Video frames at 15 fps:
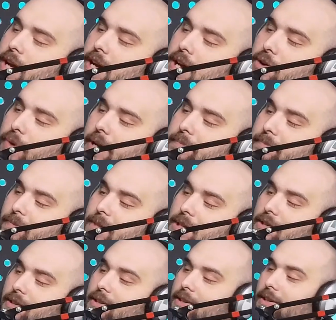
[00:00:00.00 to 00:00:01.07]
I know it.
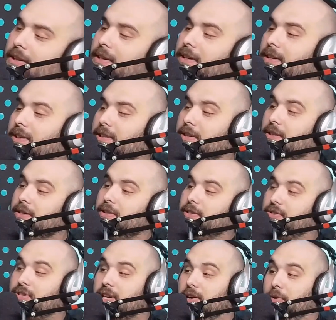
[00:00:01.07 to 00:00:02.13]

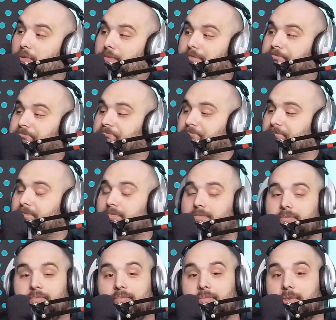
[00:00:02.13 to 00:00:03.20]
So,
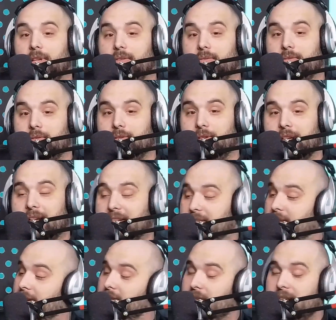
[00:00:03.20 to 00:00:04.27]
like I
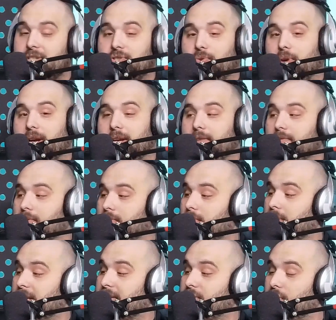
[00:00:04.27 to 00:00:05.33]
said, tastes great.
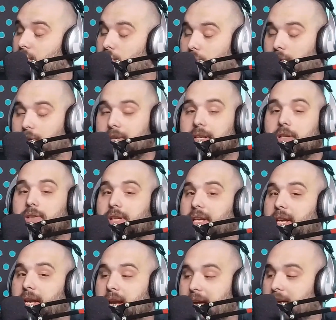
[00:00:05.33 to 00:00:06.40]
It's good,
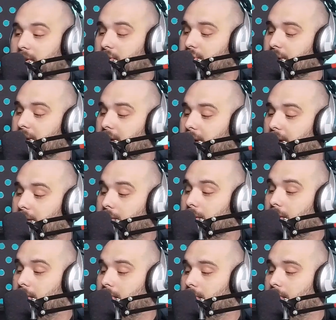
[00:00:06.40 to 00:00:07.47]
clean energy.
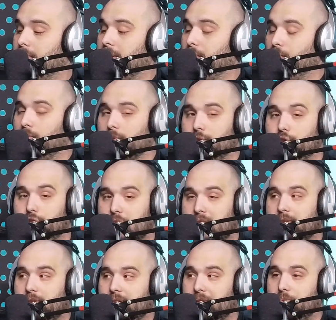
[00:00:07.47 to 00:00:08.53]
It will
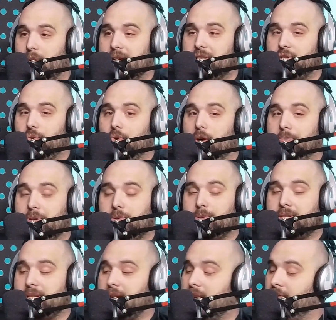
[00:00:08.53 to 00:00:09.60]
gently raise you up into a
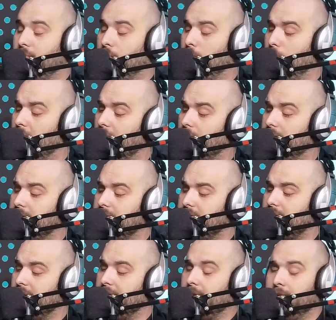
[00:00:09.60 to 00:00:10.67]
state of awareness,
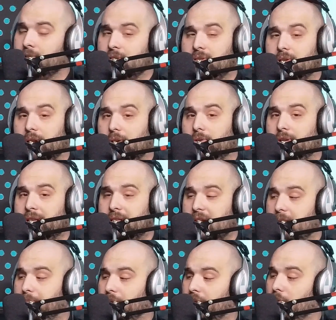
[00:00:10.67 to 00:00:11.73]
and then it'll slowly
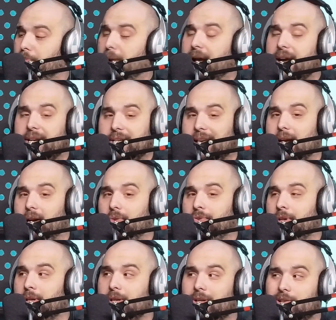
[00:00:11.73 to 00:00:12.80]
taper you back down.
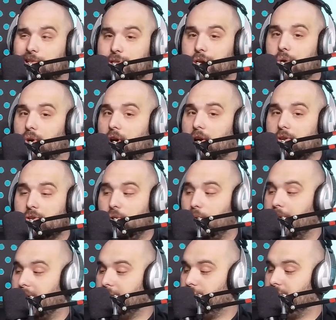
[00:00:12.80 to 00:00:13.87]
There's no hard
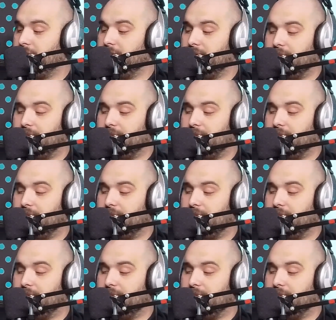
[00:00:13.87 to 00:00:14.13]
crashes.